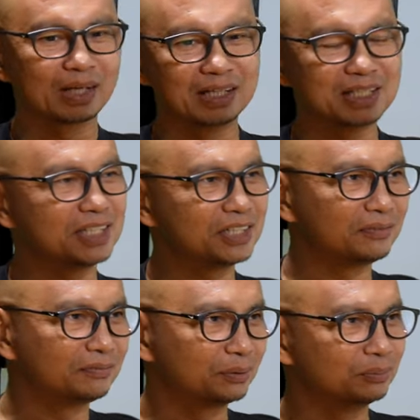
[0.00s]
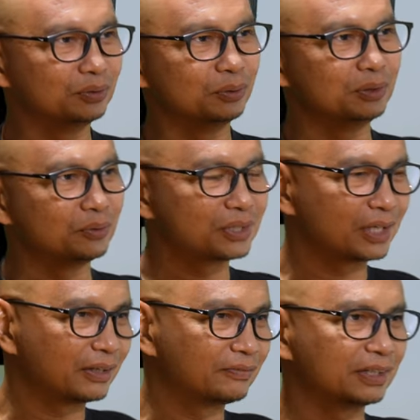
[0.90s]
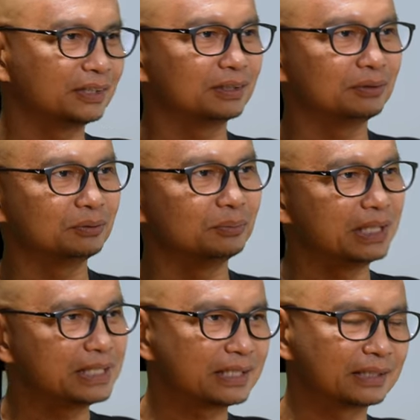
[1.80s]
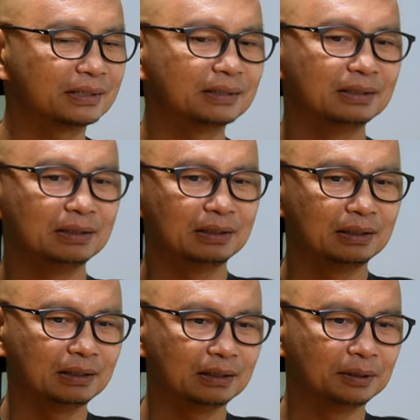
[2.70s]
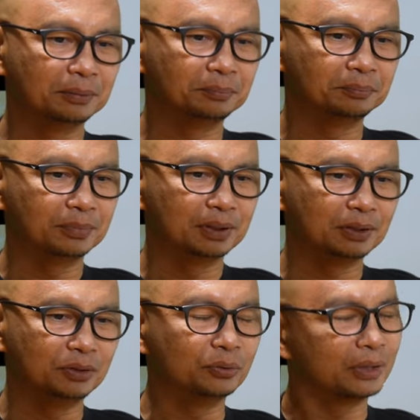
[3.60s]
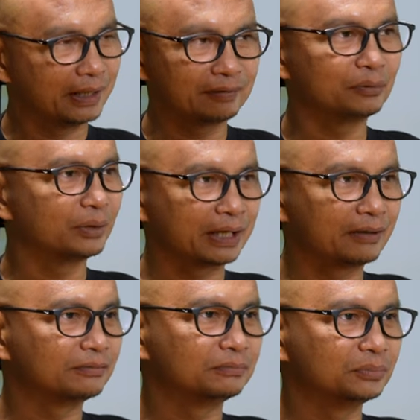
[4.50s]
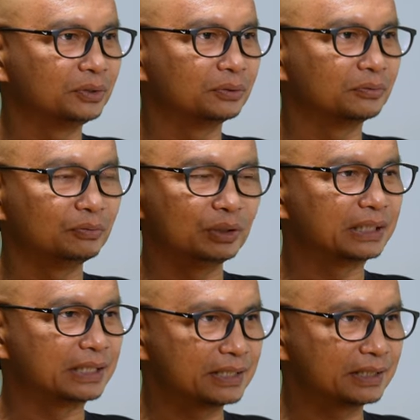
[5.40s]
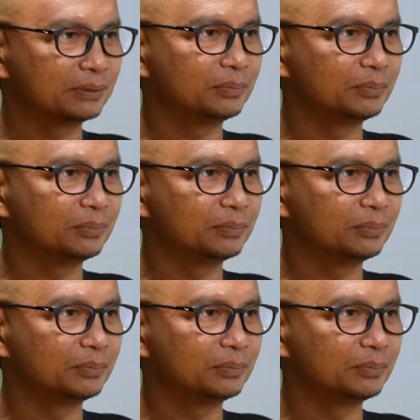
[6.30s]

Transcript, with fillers: decision from going to south africa to malaysia um, you have to have your full attention